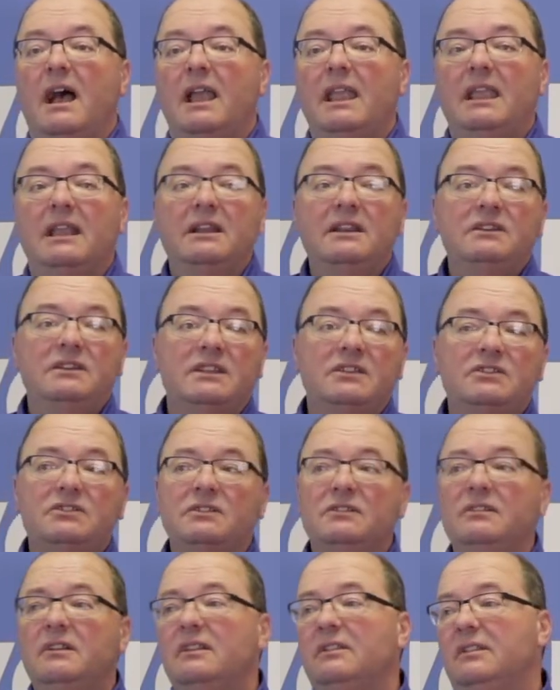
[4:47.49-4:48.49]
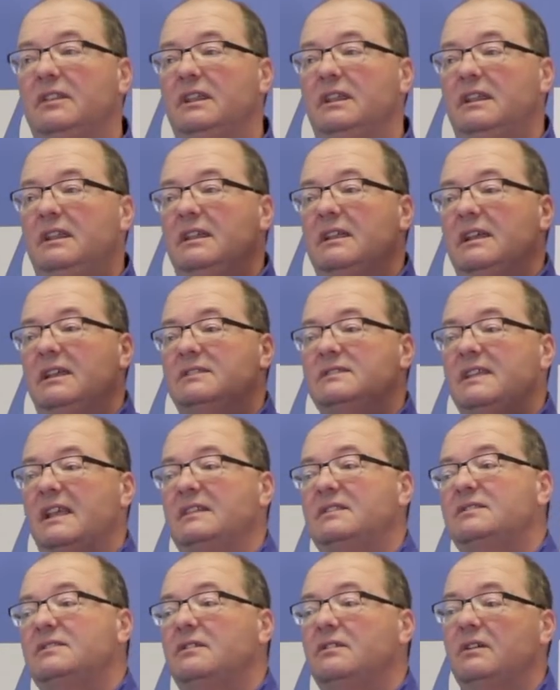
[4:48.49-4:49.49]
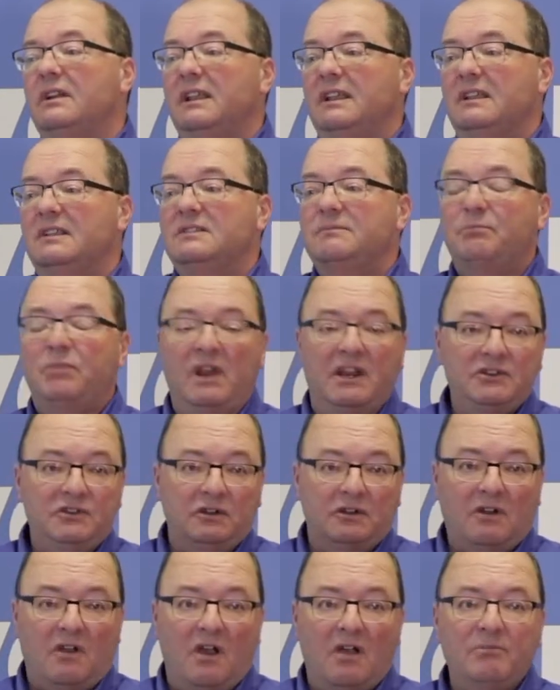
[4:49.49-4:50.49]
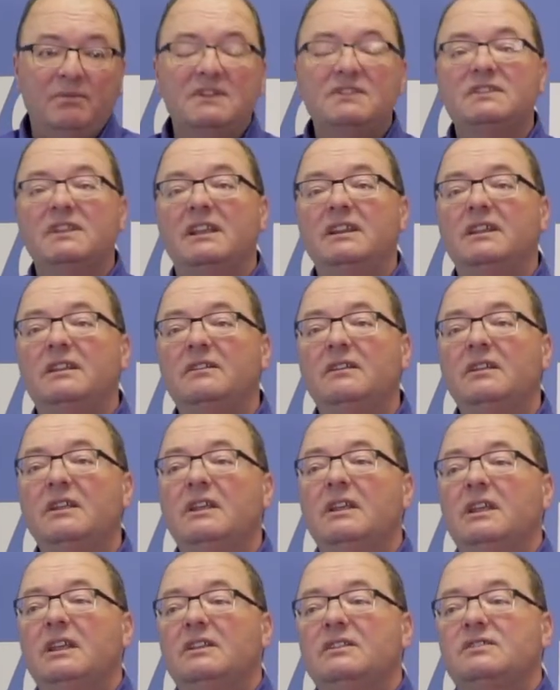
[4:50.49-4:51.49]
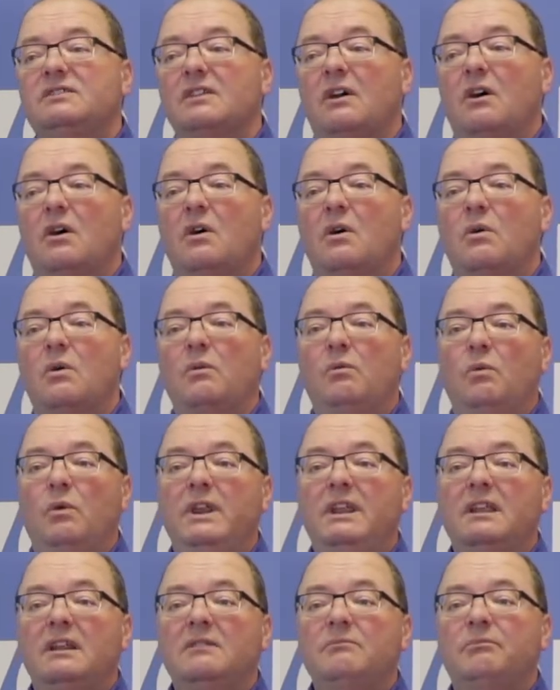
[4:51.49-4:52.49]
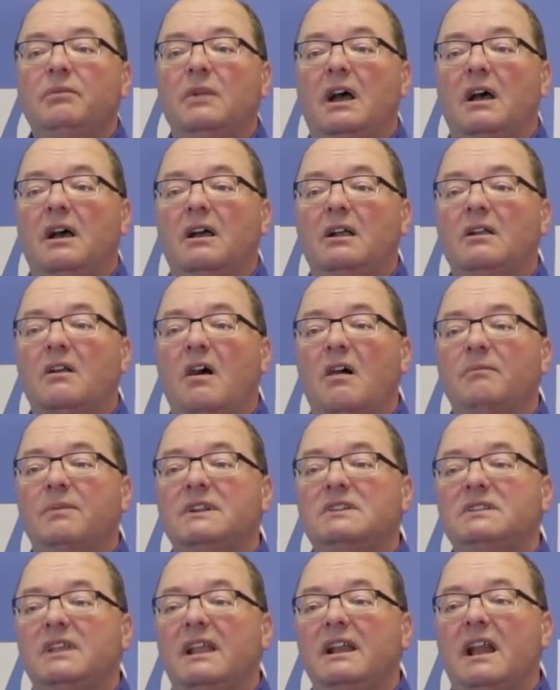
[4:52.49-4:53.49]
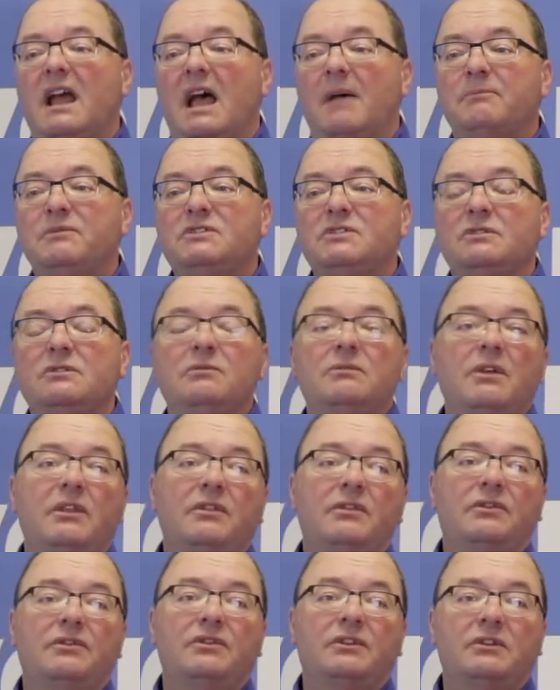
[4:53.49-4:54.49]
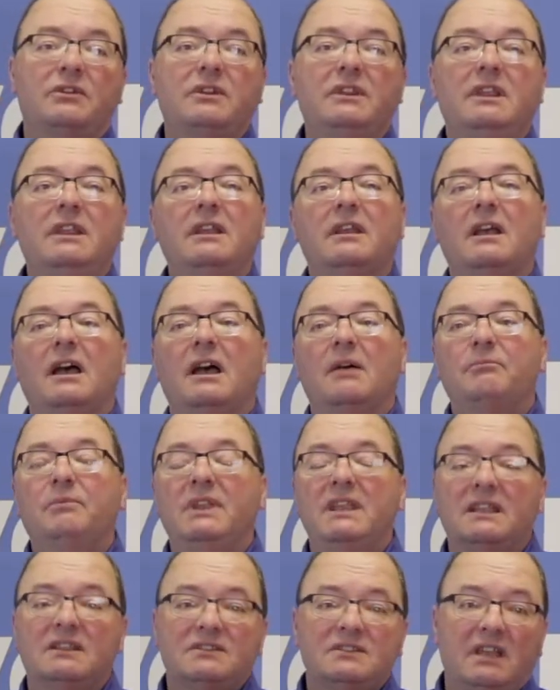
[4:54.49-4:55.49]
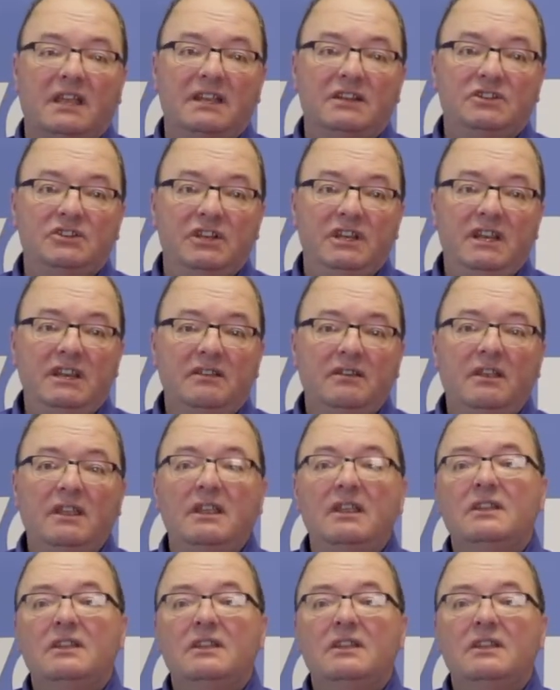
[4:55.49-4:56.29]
In addition, the sensor is pressure compensated, so we can compensate up to 30 psig.